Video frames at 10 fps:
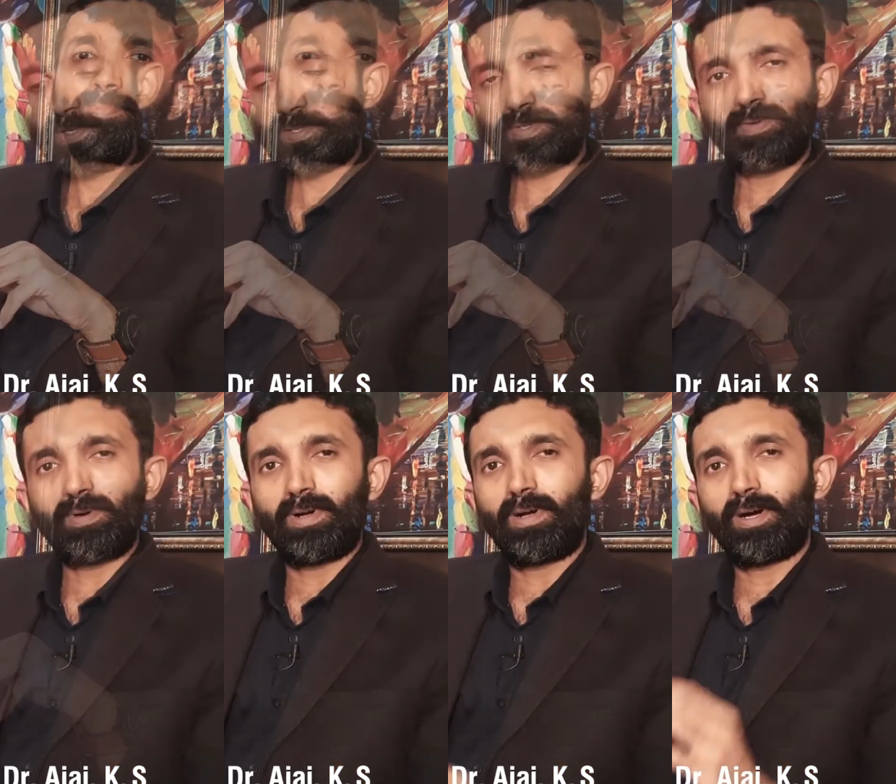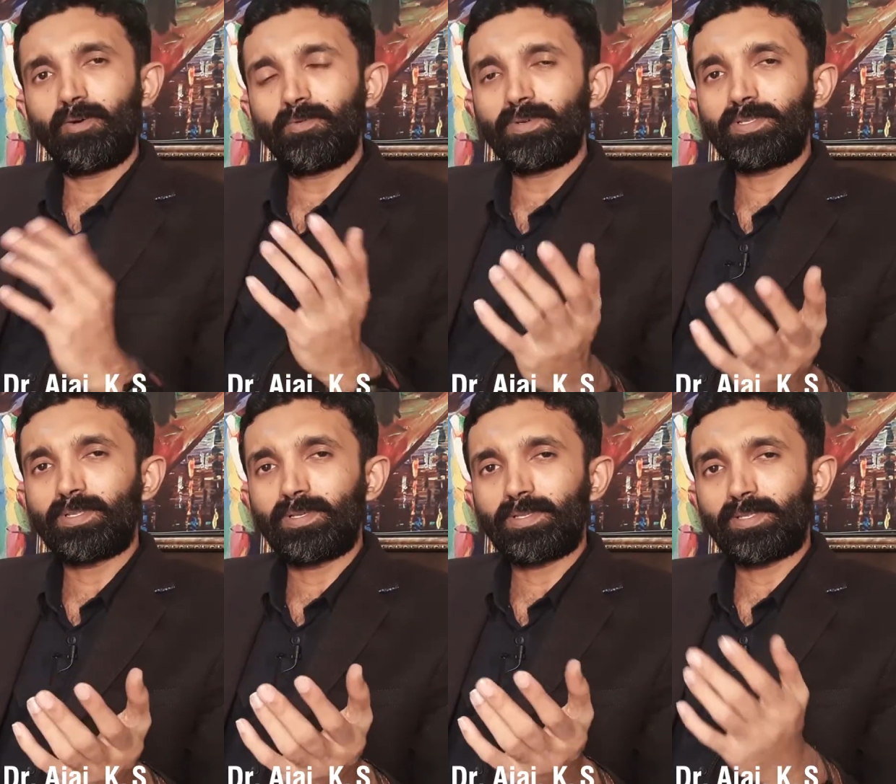So how
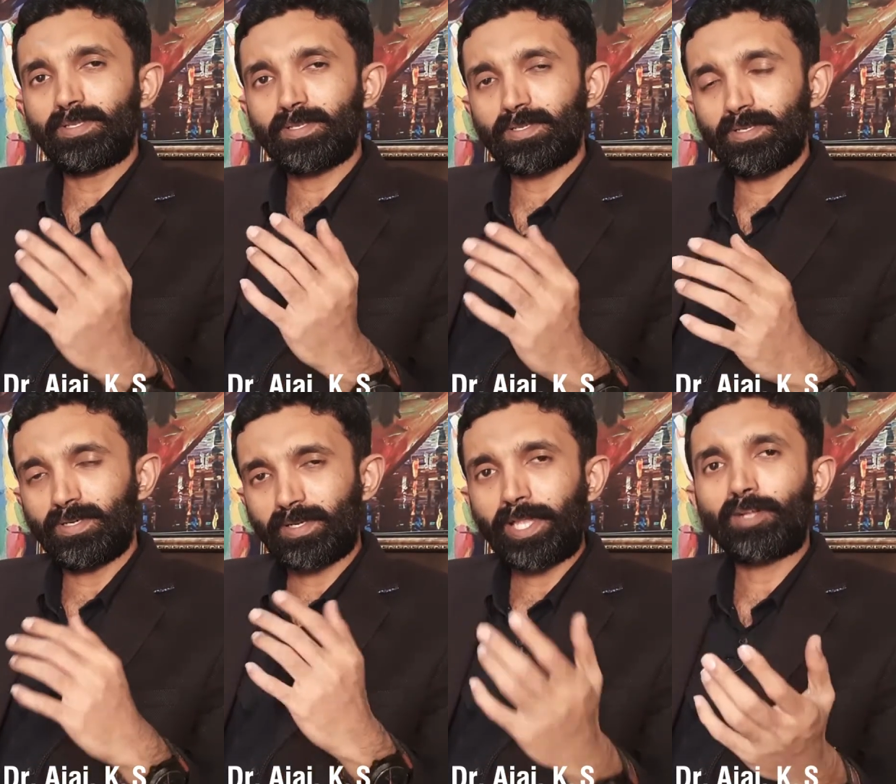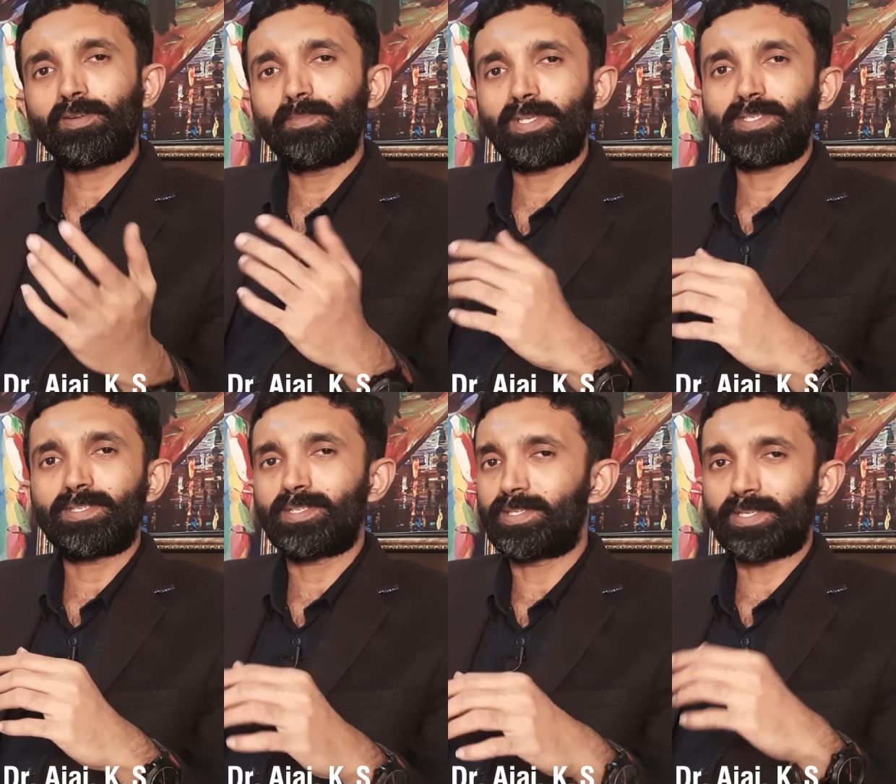this gynecomastia
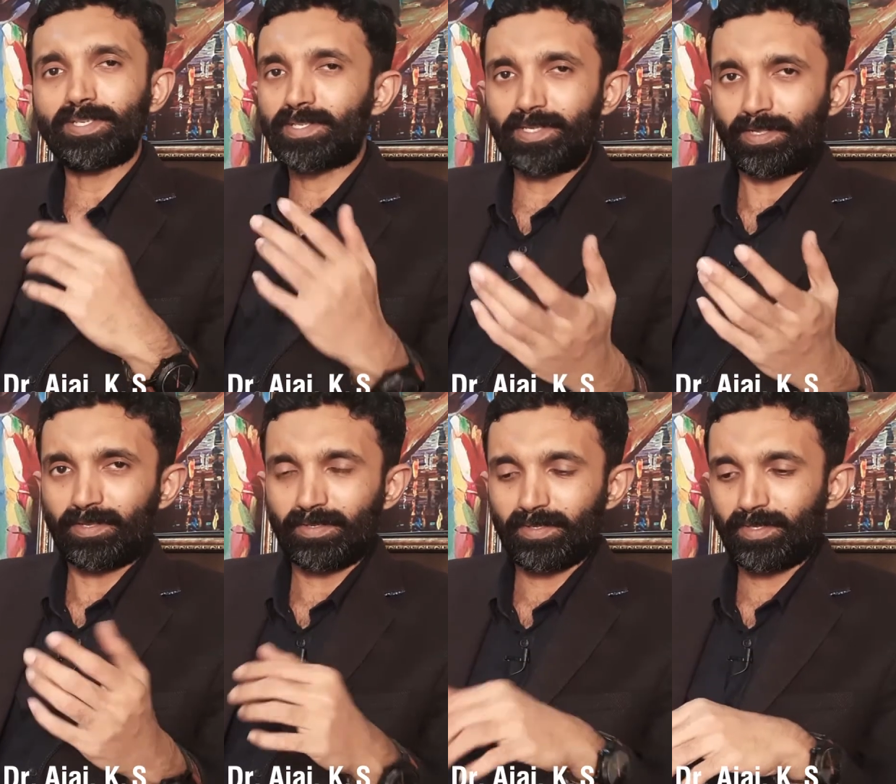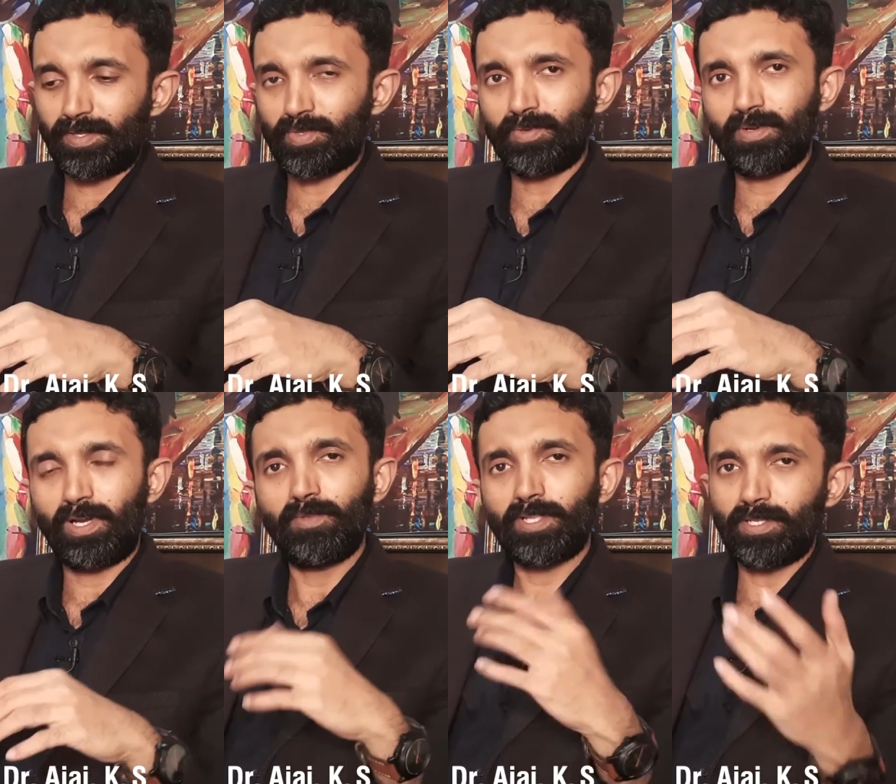surgery is done? So
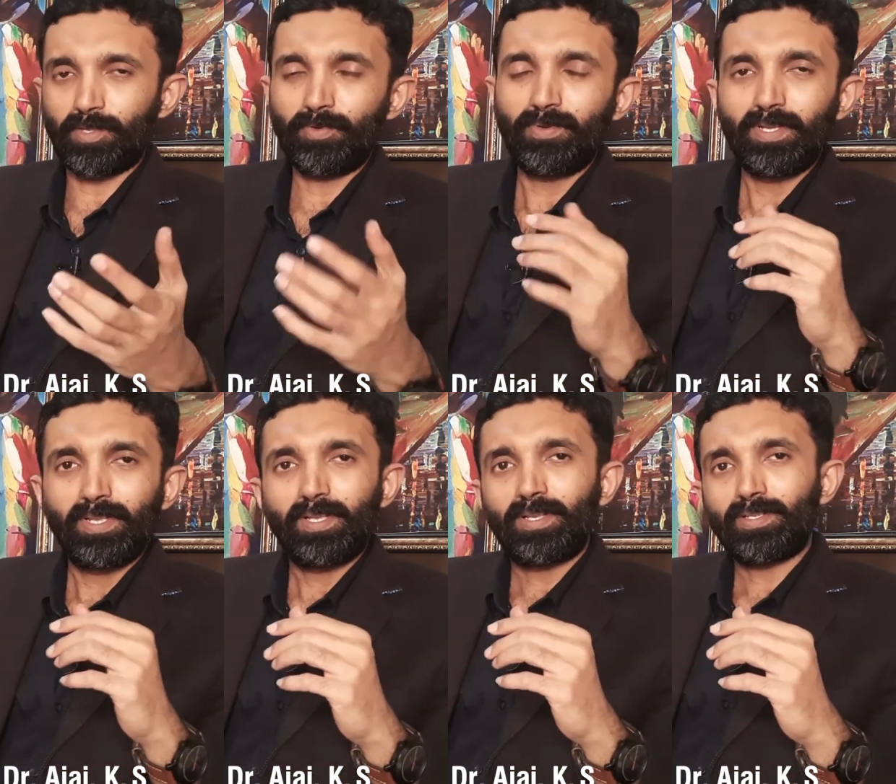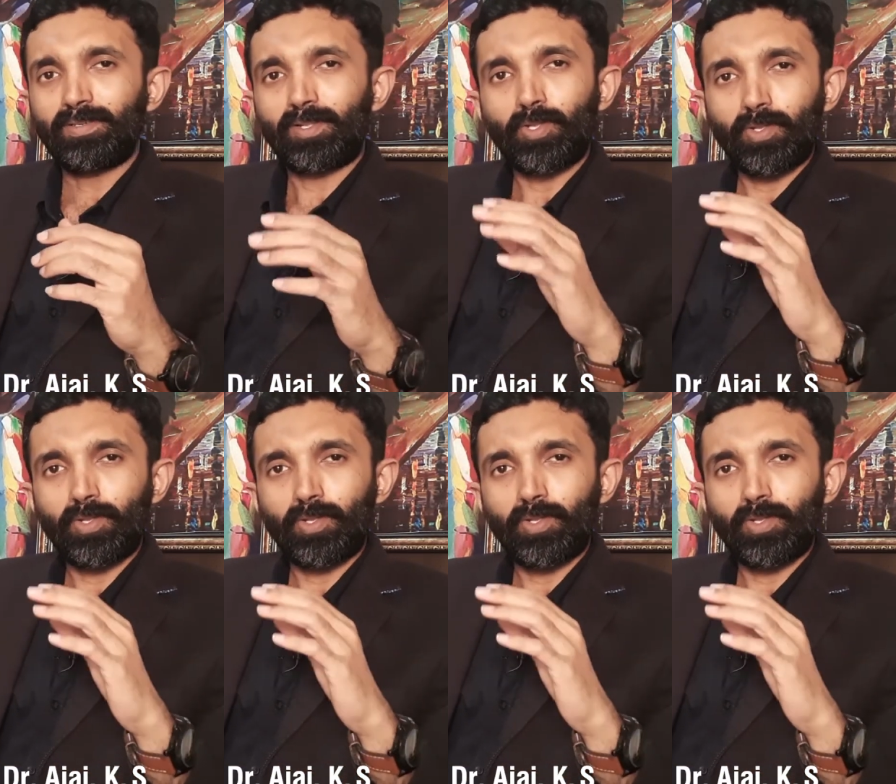I will tell you. So